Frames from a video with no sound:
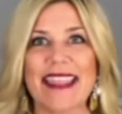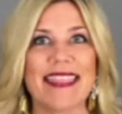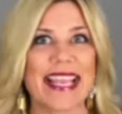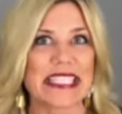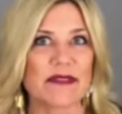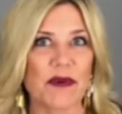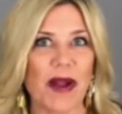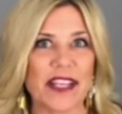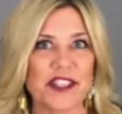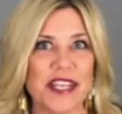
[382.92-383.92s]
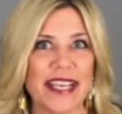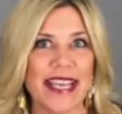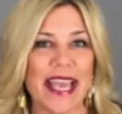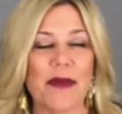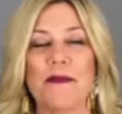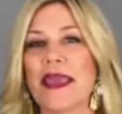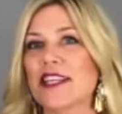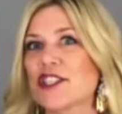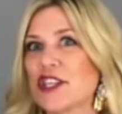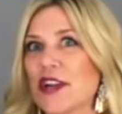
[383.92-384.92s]
Thanks for watching. Make
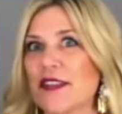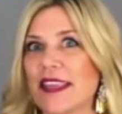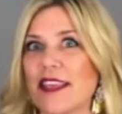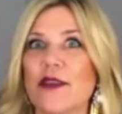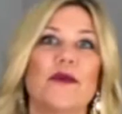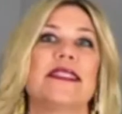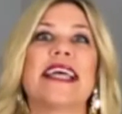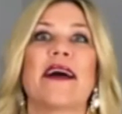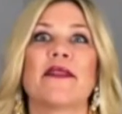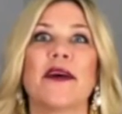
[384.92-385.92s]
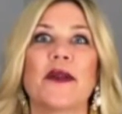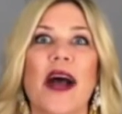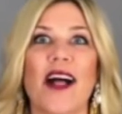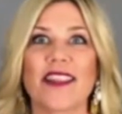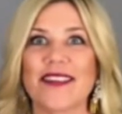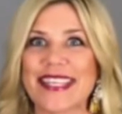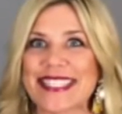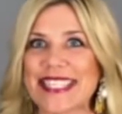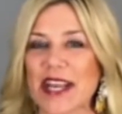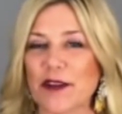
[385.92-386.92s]
sure that you download all of our
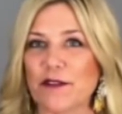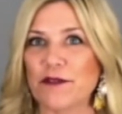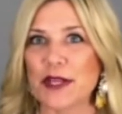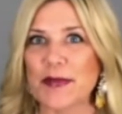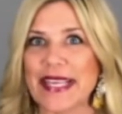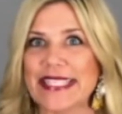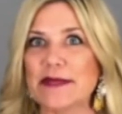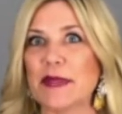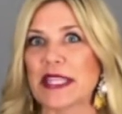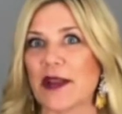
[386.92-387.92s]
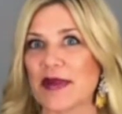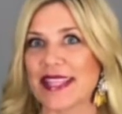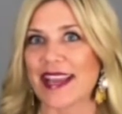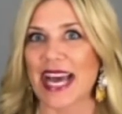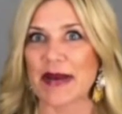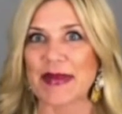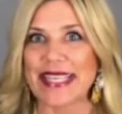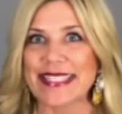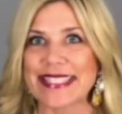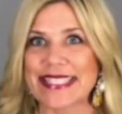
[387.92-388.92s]
style freebies below in the
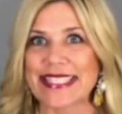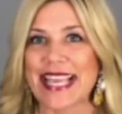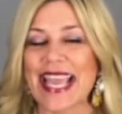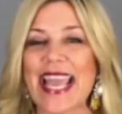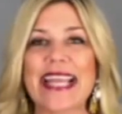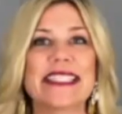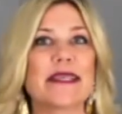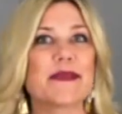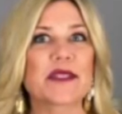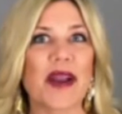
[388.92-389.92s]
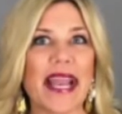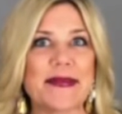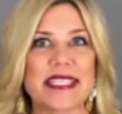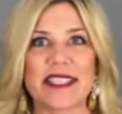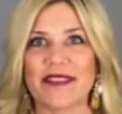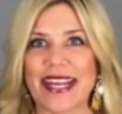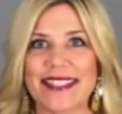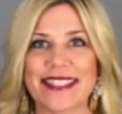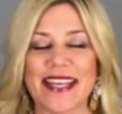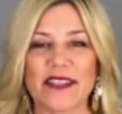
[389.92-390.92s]
comments and subscribe to
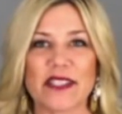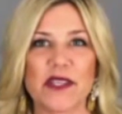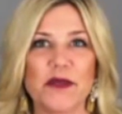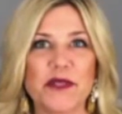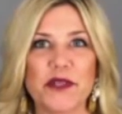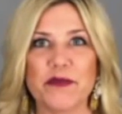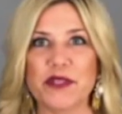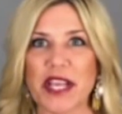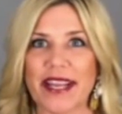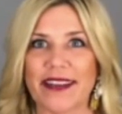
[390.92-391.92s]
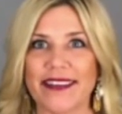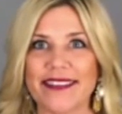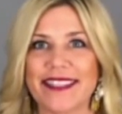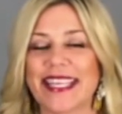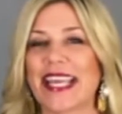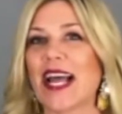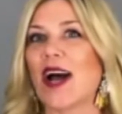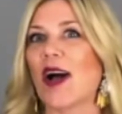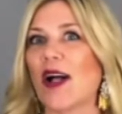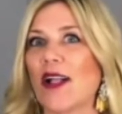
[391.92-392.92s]
Divine Style's YouTube channel to get
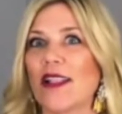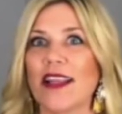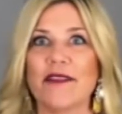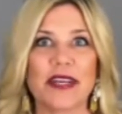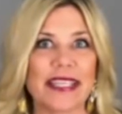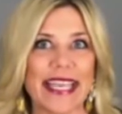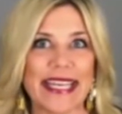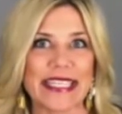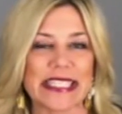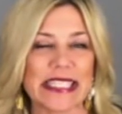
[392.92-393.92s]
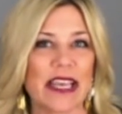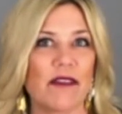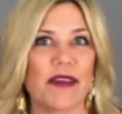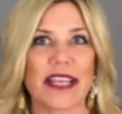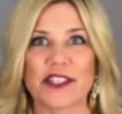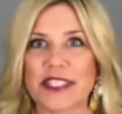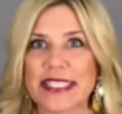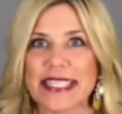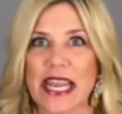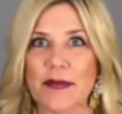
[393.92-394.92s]
all of our latest fashion
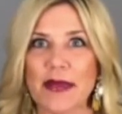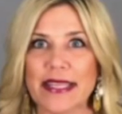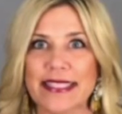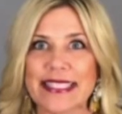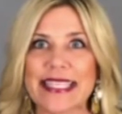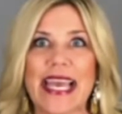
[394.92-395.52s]
segments